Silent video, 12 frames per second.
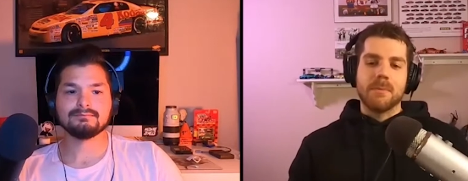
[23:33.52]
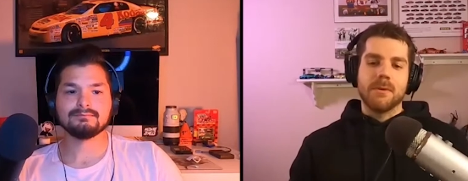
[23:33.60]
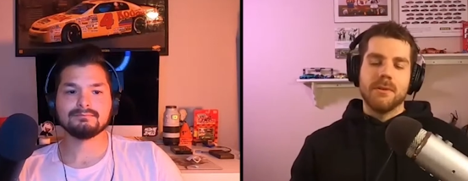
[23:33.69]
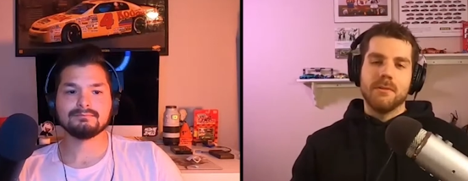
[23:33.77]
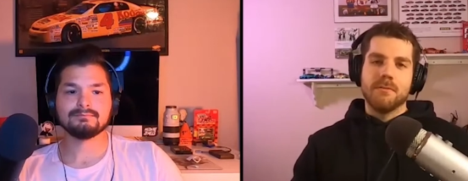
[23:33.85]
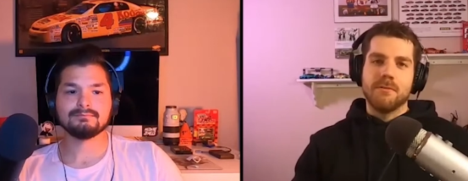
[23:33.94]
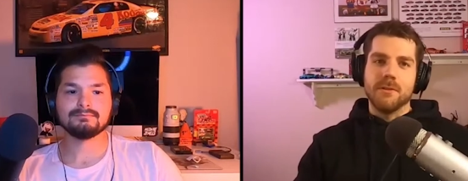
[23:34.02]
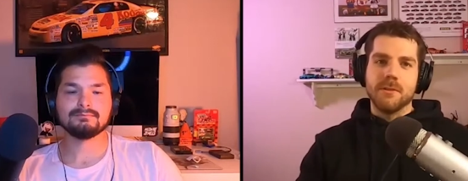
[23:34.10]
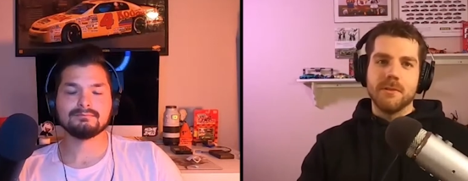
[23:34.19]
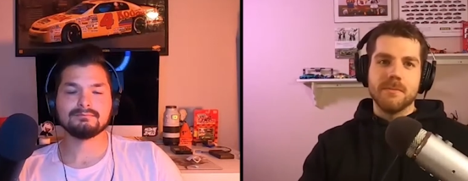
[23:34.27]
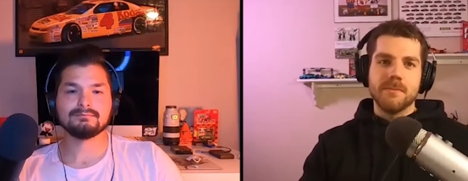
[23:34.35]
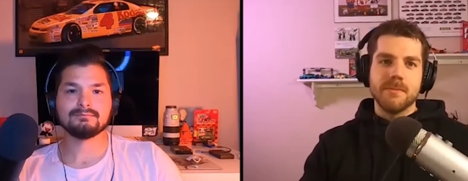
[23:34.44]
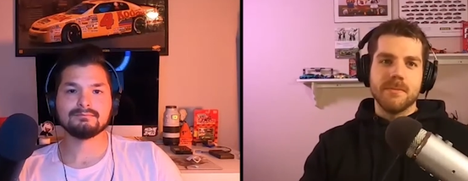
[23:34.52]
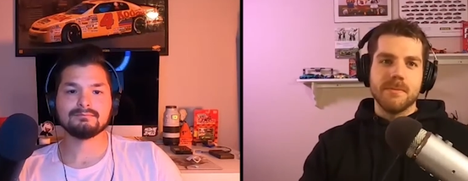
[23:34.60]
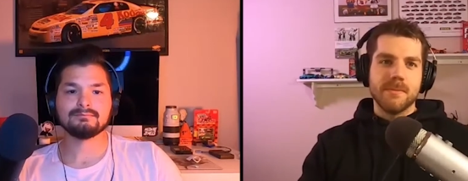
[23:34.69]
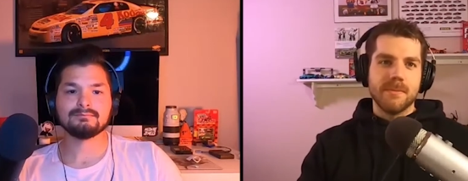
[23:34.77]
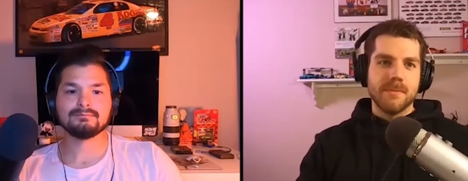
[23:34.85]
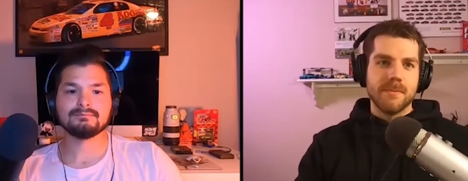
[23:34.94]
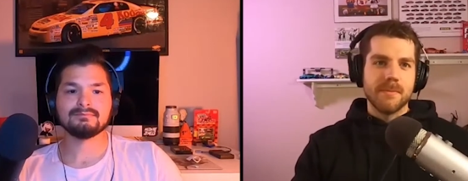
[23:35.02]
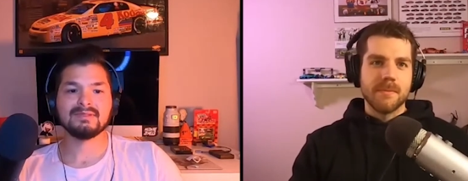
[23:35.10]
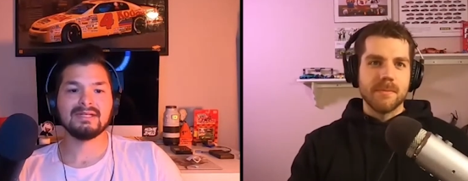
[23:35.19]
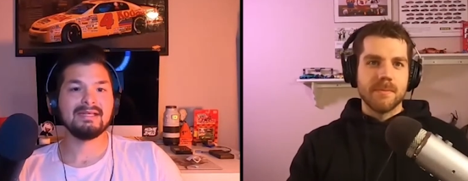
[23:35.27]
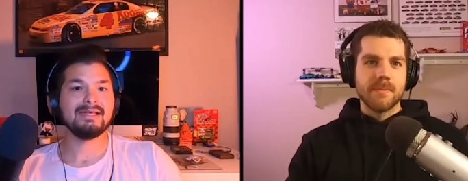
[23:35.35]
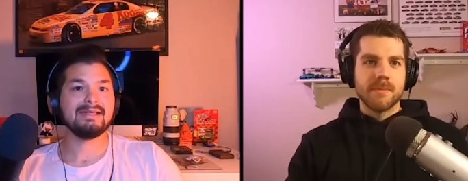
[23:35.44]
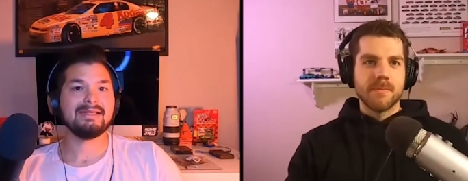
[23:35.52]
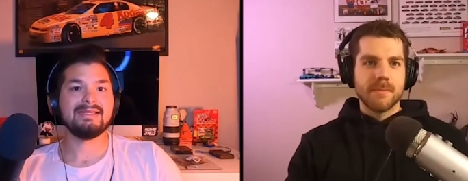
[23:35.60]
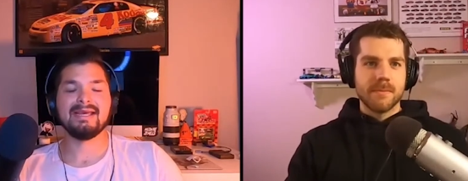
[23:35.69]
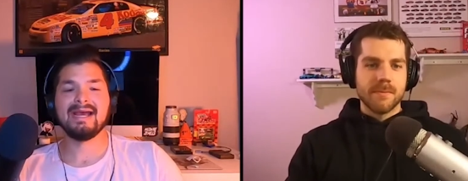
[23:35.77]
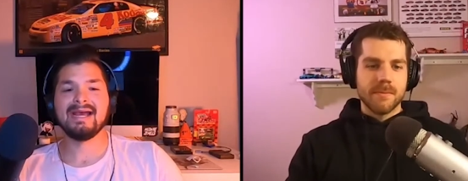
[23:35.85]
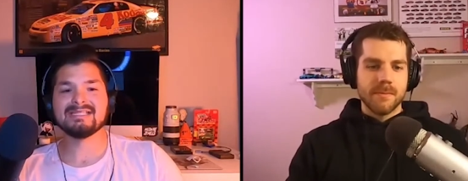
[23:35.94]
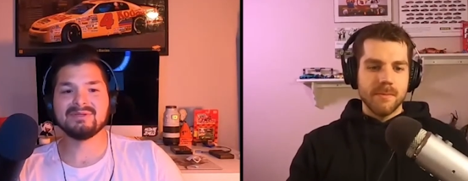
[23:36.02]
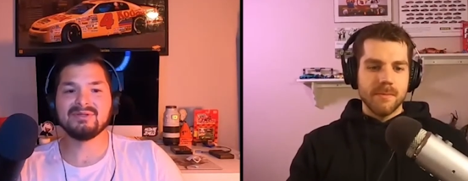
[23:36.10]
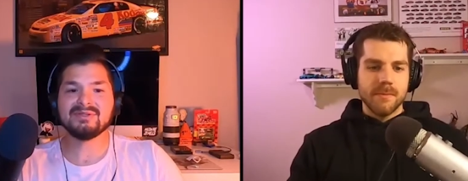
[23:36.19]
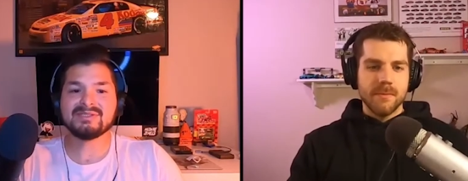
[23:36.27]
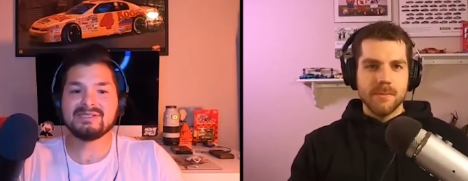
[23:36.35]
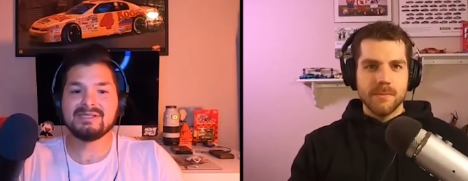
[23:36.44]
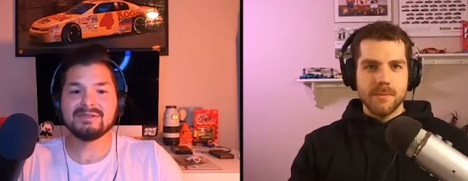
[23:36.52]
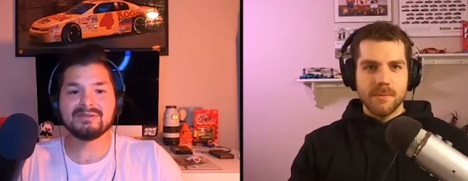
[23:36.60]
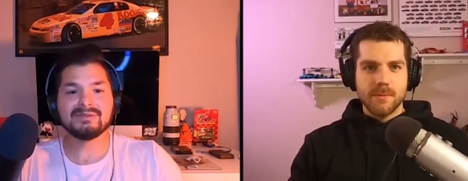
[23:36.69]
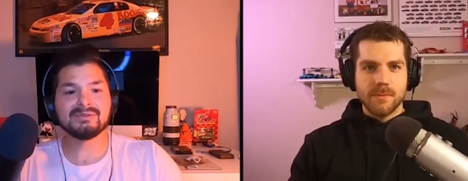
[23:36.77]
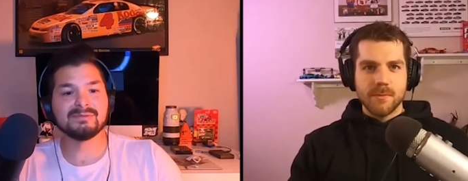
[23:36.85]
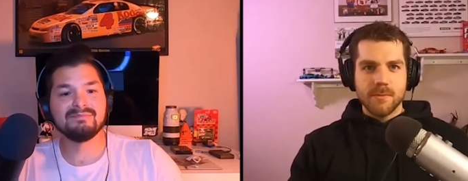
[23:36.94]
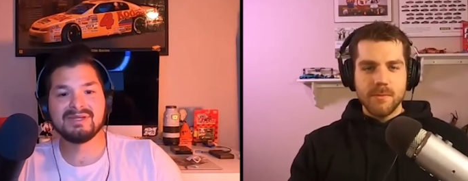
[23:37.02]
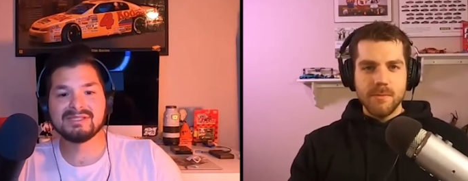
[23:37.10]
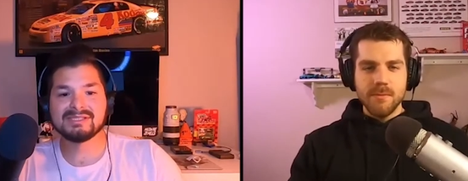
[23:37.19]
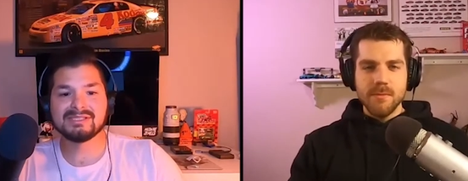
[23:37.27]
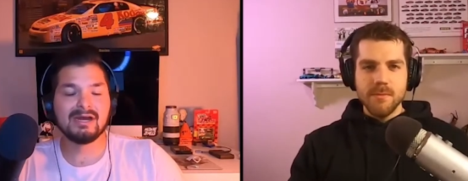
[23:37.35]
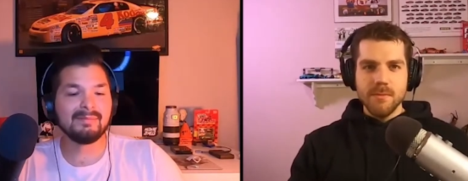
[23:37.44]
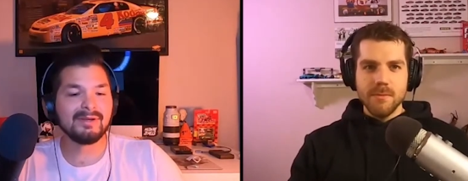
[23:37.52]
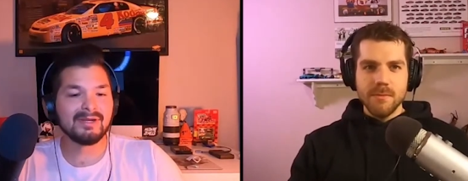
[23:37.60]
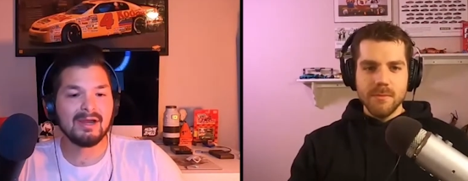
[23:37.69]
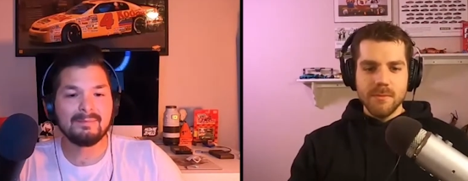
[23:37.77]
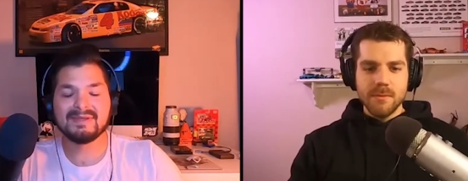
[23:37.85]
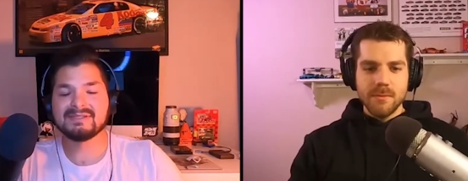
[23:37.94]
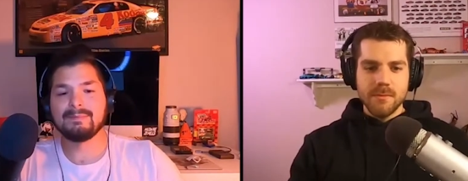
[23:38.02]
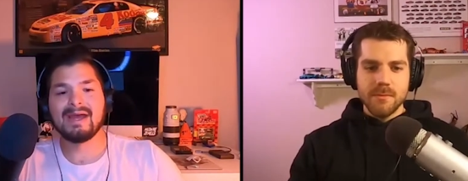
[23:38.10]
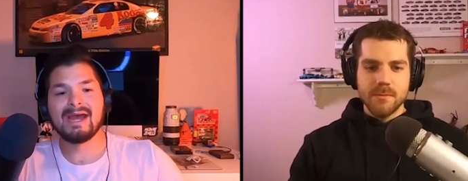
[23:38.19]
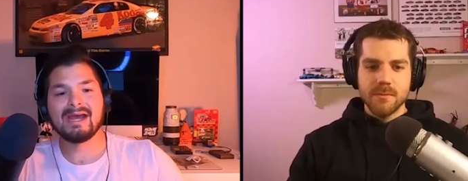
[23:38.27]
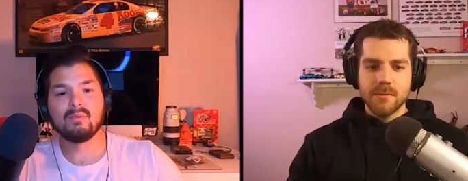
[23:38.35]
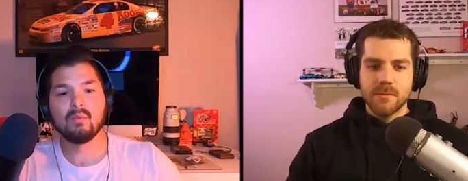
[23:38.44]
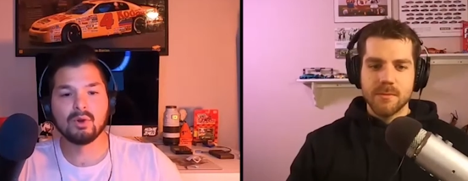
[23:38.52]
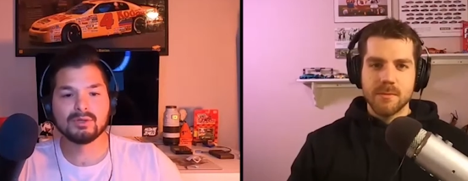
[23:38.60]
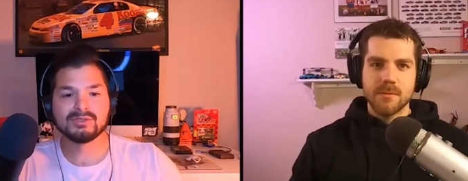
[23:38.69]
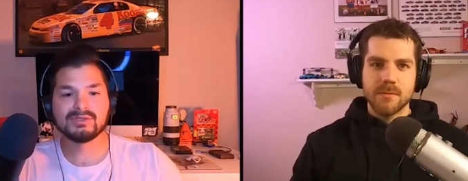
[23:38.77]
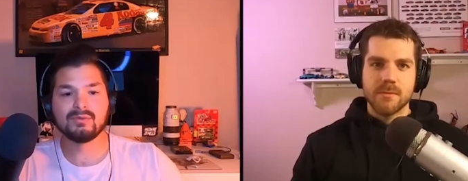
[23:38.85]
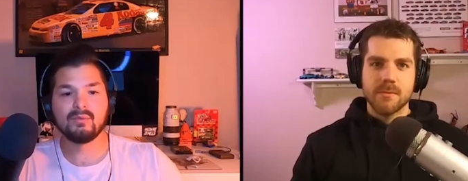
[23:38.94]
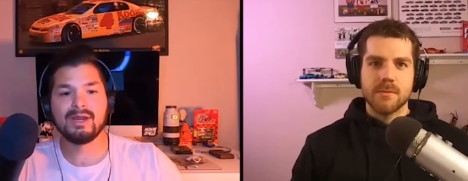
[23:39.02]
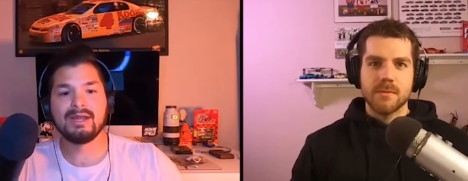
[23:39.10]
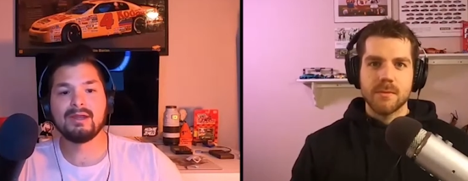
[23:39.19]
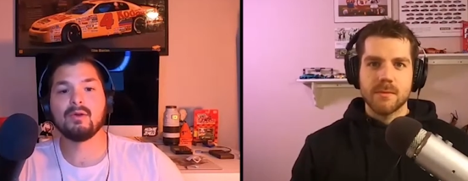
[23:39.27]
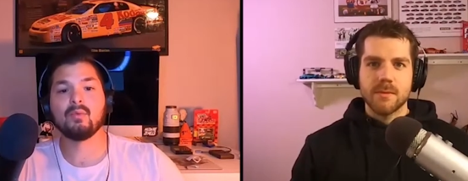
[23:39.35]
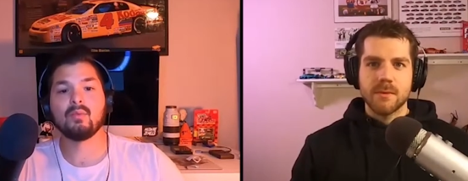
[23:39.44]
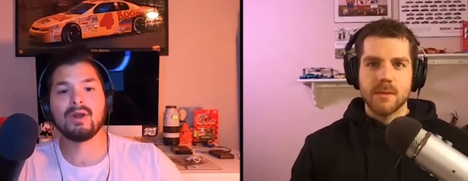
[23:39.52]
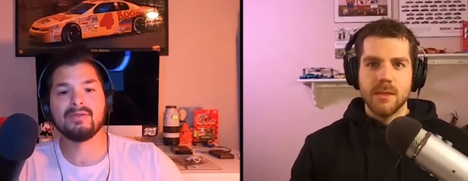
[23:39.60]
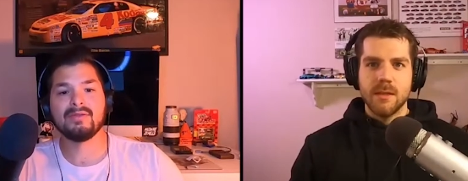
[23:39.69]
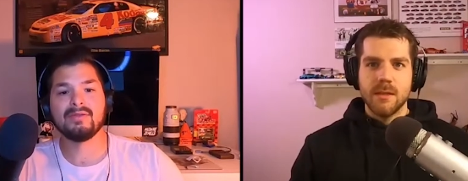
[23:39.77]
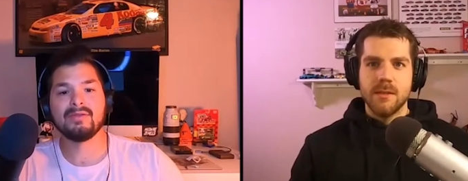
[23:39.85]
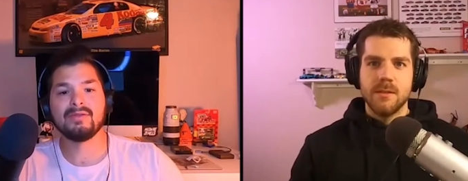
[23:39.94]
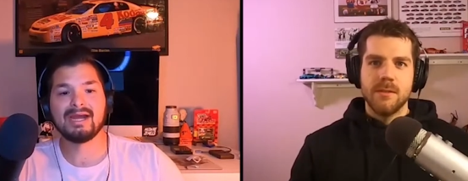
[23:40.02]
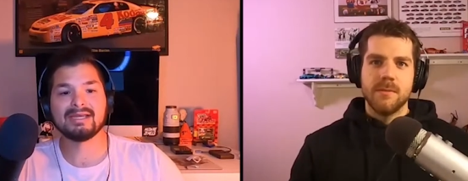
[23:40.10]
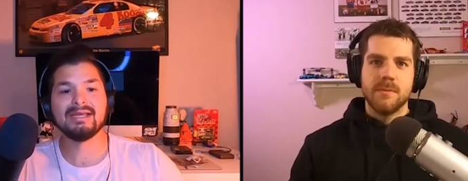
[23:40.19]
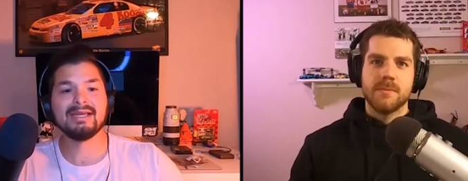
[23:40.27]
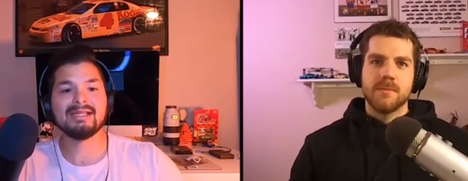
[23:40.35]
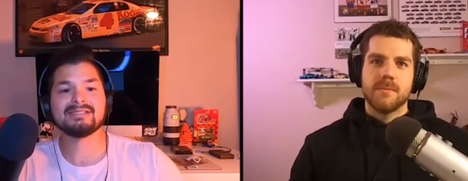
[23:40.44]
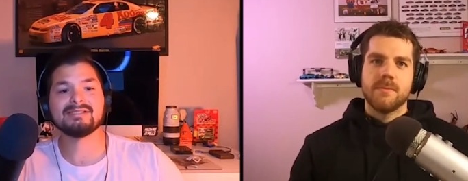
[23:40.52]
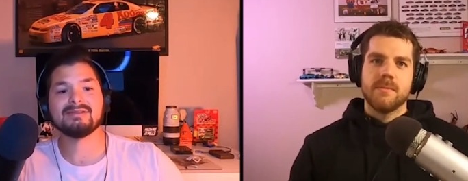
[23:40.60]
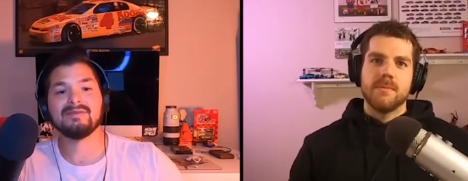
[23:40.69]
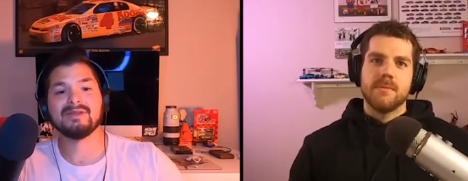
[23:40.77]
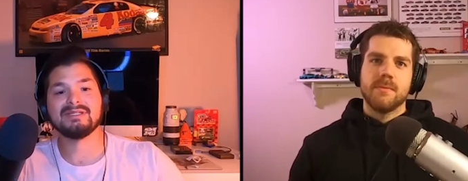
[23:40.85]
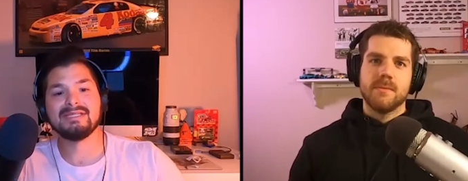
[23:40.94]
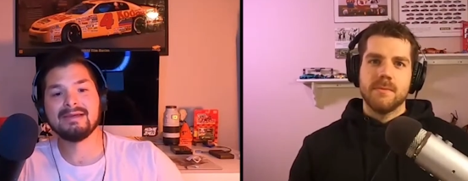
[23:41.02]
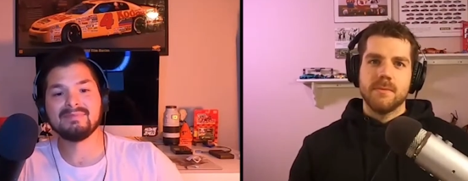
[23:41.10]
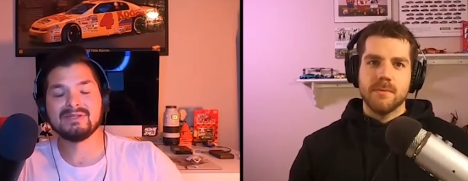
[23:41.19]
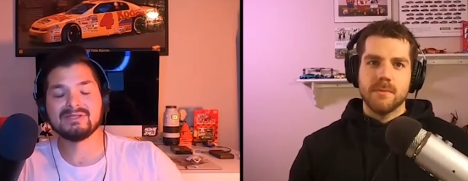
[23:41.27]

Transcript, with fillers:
Speaker 1: on the field.
Speaker 2: He has, but you can see that there's a mist coming up as the pack works their way around the track. That's because of the dampness